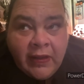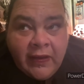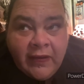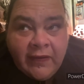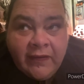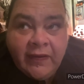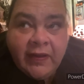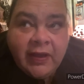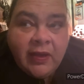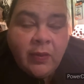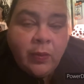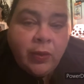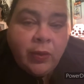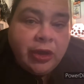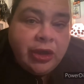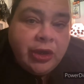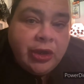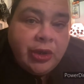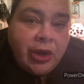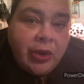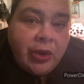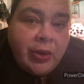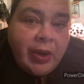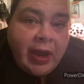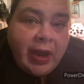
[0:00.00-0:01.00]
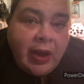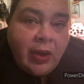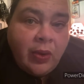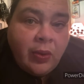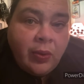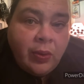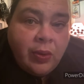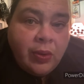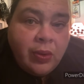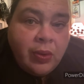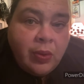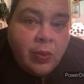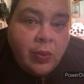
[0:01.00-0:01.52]
then what you know now,
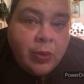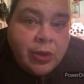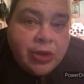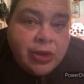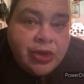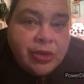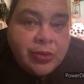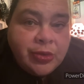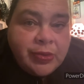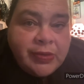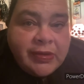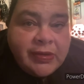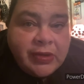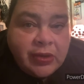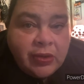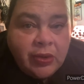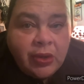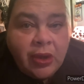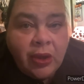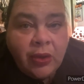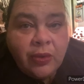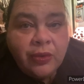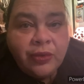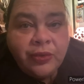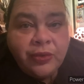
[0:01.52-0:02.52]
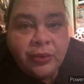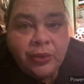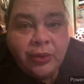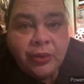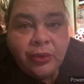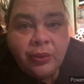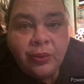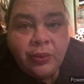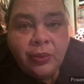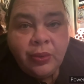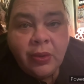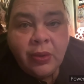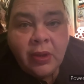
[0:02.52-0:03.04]
would you still go
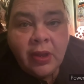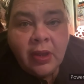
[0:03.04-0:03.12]
through,